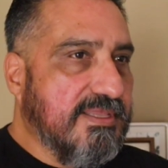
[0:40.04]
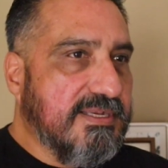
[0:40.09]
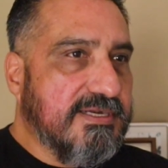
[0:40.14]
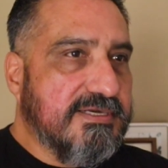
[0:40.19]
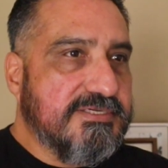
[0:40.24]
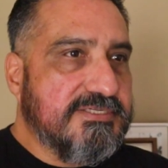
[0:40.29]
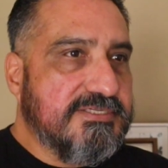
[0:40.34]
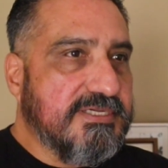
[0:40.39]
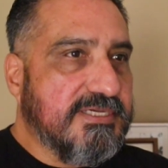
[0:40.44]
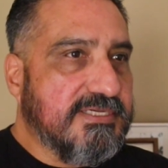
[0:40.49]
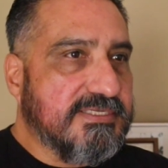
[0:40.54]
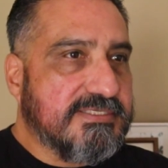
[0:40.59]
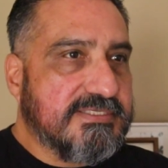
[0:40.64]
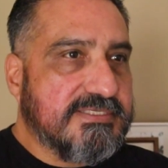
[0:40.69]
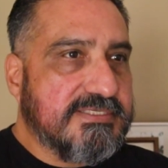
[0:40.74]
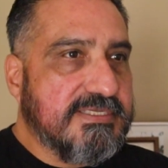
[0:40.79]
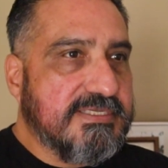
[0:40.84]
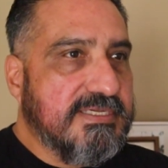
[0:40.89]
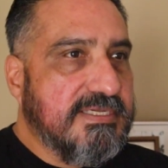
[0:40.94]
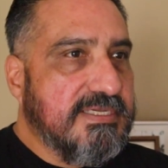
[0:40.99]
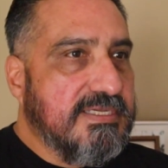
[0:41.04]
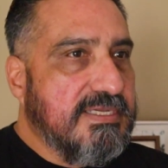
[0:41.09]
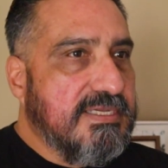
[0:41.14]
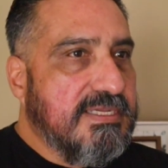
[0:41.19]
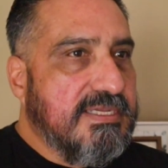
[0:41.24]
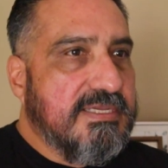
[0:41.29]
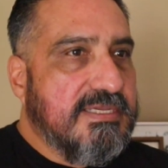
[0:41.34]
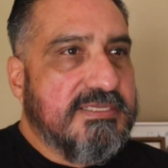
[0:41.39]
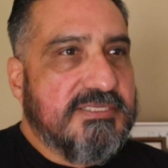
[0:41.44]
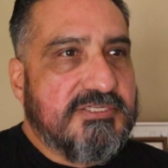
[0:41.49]
that are just
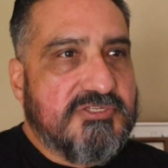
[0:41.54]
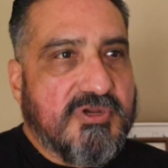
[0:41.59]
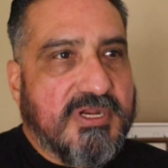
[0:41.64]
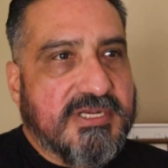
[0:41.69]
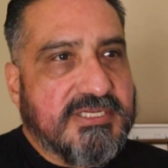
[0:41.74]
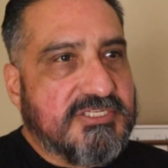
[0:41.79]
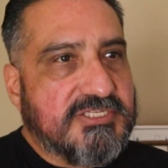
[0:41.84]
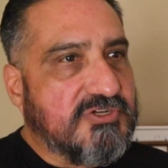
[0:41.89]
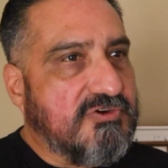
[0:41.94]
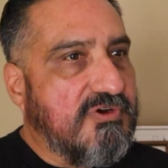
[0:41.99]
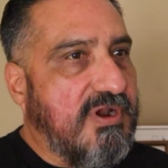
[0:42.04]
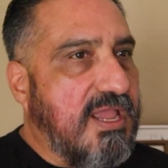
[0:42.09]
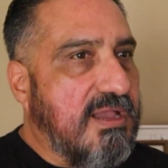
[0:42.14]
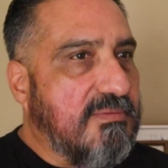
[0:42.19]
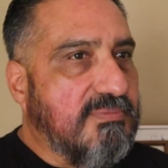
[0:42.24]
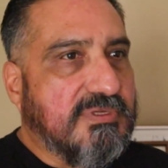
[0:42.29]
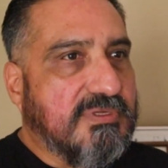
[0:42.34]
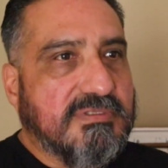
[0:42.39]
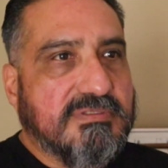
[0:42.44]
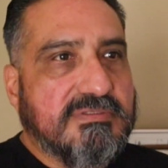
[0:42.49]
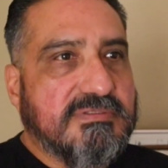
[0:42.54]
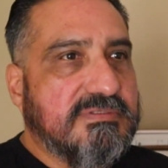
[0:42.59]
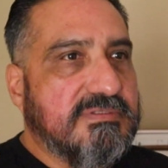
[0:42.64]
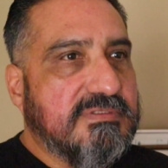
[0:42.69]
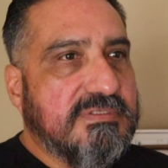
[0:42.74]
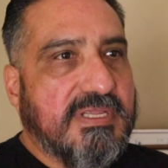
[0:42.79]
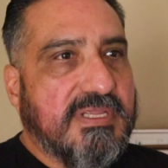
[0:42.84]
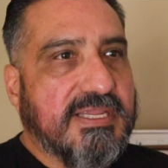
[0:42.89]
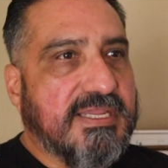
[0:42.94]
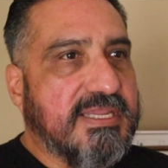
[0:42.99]
trying to scramble
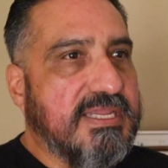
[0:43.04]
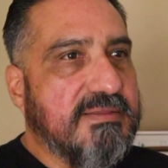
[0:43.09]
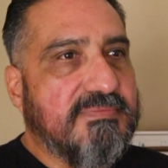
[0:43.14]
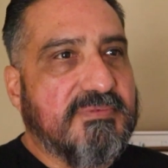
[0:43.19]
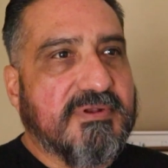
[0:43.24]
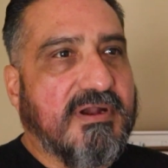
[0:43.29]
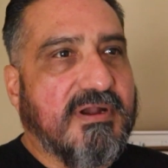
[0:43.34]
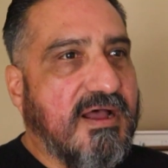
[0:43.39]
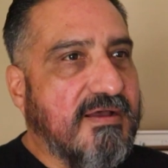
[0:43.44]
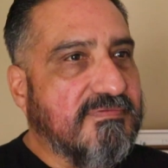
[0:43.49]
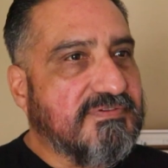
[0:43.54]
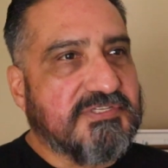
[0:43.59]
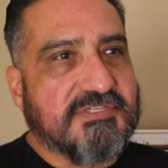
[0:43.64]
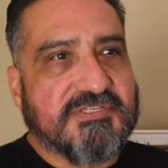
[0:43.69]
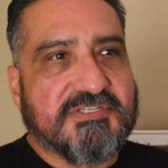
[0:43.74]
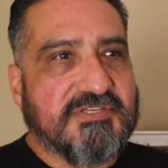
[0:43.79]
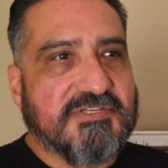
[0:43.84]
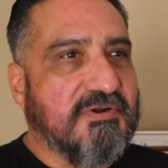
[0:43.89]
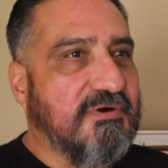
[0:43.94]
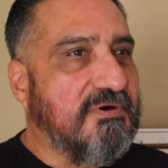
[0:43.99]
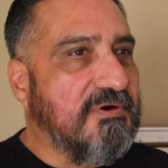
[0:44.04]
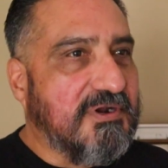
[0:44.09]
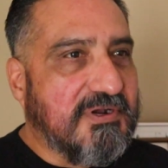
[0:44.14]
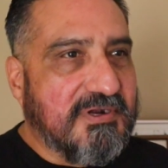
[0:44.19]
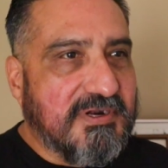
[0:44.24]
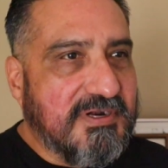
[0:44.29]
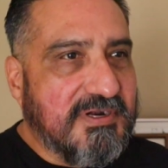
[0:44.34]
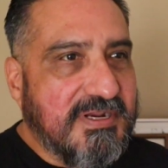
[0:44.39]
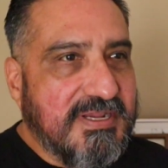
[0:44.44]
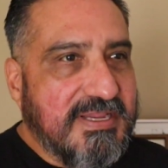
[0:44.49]
and keep their officers in
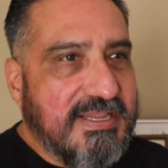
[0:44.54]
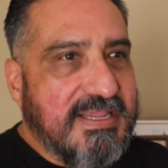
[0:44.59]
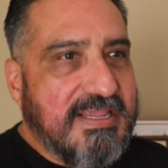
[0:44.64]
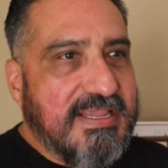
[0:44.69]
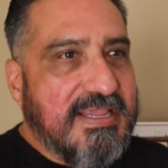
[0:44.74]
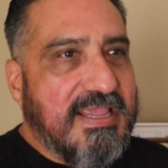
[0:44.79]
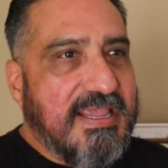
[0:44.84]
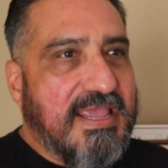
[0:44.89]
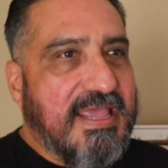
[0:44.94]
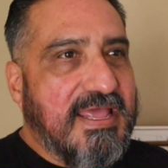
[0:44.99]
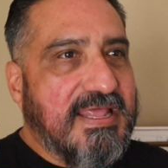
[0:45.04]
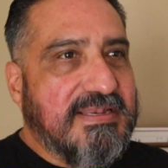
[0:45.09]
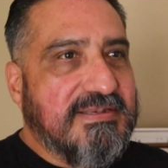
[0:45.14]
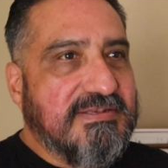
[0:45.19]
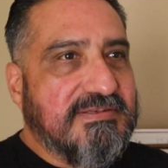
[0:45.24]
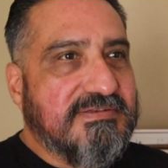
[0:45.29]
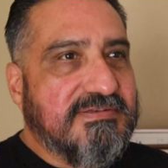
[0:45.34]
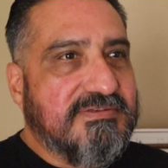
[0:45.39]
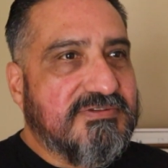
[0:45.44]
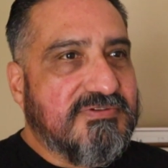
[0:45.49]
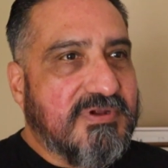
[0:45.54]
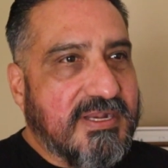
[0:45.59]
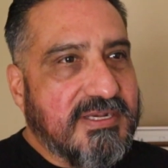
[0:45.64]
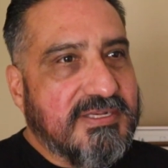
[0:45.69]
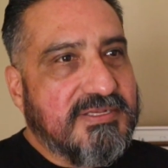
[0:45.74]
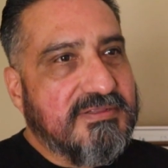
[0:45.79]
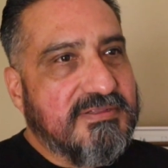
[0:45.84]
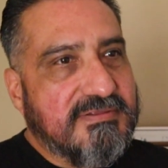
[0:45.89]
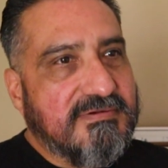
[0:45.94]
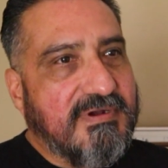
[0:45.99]
order and
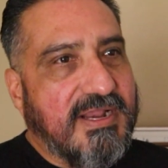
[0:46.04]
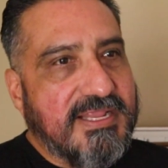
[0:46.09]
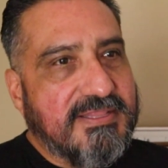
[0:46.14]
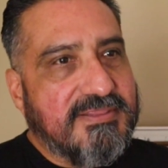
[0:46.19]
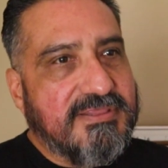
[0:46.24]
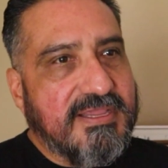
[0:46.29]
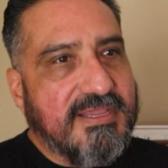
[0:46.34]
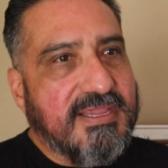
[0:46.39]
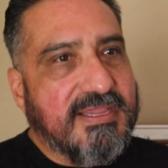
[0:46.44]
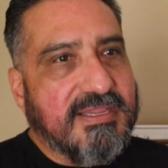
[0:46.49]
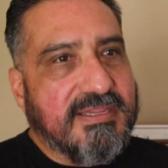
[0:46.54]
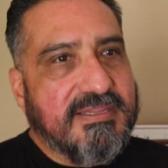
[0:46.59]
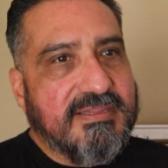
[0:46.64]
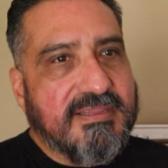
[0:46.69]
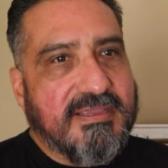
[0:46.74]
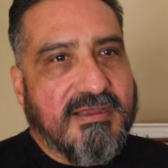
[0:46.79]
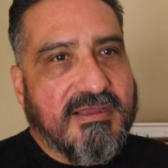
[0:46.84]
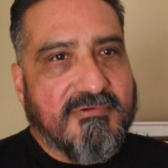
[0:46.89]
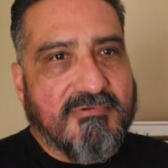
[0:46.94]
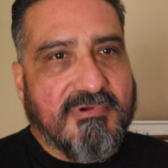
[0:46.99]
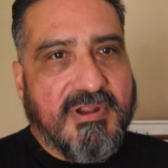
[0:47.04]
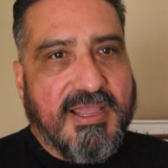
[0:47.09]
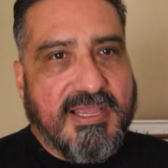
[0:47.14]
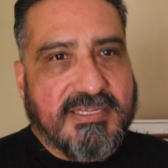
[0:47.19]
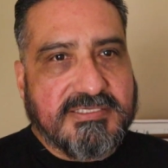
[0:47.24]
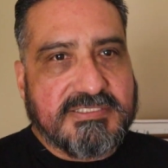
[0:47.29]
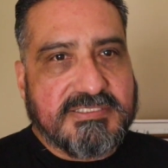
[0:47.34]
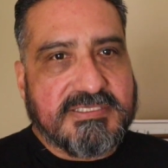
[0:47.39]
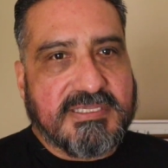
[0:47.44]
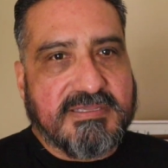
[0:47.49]
trying to do the right thing:
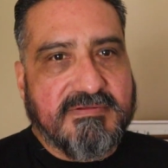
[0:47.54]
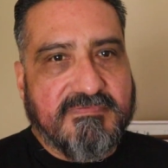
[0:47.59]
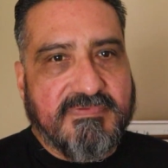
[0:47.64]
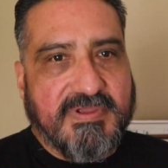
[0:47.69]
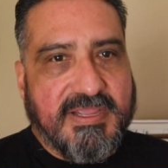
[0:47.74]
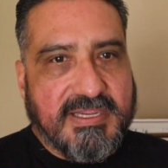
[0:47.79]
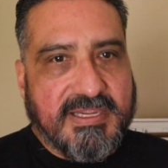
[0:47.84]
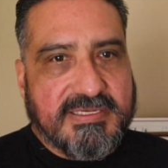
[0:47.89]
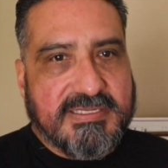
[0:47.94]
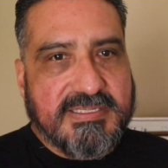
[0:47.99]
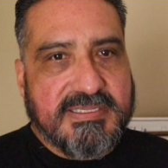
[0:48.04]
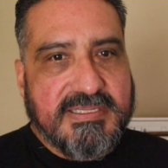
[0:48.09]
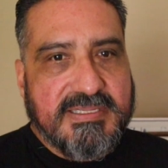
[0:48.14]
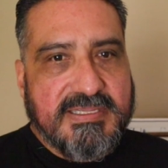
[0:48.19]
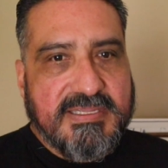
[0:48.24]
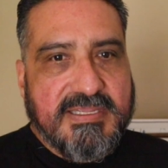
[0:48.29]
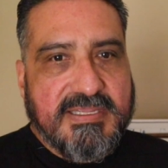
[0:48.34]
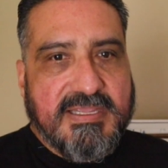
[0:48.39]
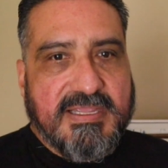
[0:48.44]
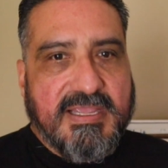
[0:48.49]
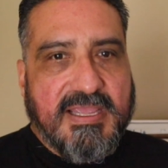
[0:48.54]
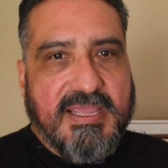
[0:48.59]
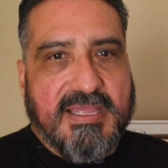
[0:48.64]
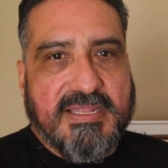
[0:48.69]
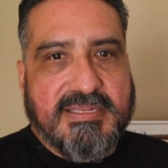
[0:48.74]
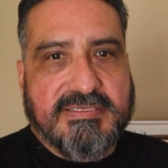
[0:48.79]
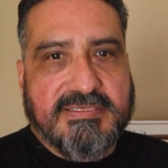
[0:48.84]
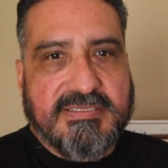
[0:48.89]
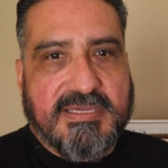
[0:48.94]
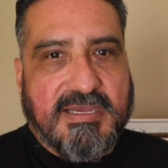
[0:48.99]
arrest, convict,
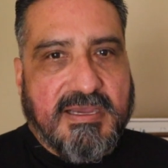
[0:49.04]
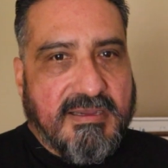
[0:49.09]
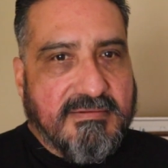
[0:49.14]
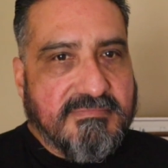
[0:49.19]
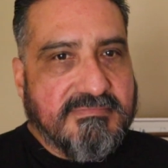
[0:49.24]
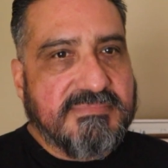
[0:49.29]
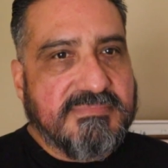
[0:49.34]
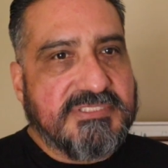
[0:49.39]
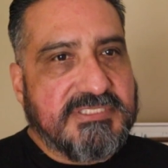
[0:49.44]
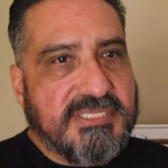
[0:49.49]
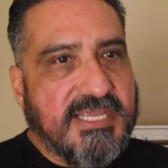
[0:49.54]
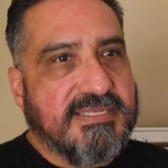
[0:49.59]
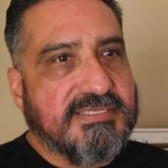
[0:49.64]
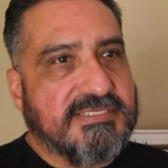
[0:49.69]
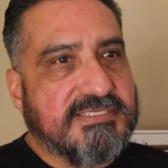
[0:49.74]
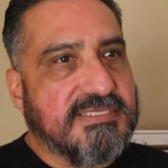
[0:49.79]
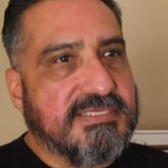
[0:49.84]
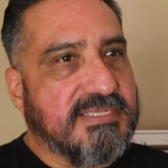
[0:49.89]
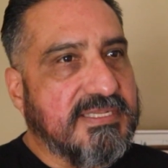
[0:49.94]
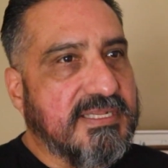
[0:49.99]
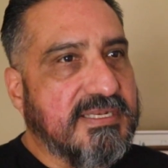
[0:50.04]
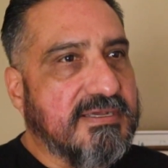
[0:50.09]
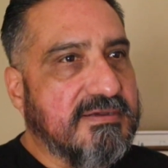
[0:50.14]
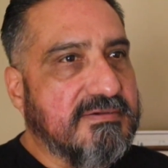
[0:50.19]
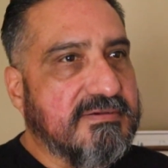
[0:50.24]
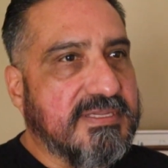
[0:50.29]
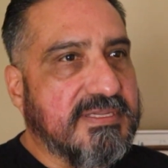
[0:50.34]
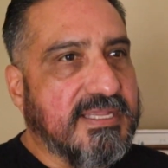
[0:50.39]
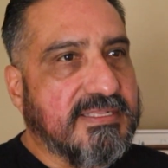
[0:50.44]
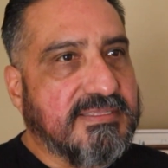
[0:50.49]
and sentencing.
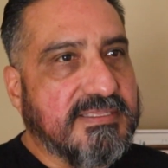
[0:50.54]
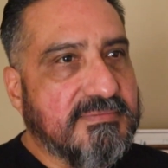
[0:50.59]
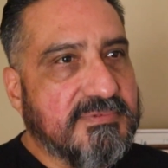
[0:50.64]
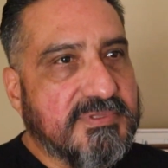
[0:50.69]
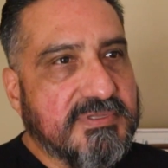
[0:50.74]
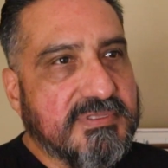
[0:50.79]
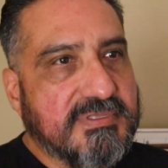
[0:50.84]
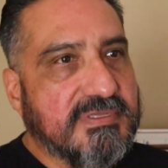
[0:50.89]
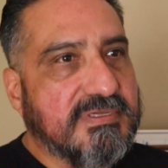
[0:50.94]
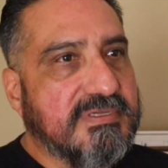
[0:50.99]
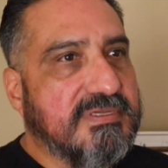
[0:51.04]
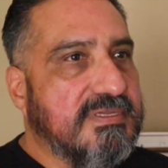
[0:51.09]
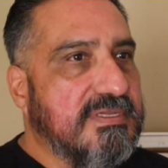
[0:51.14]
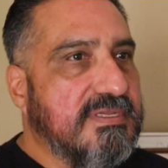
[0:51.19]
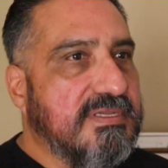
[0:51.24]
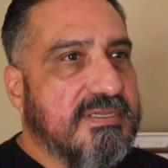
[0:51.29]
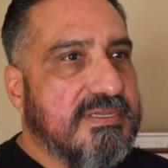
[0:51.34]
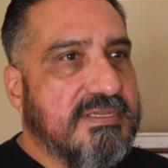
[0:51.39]
Get them through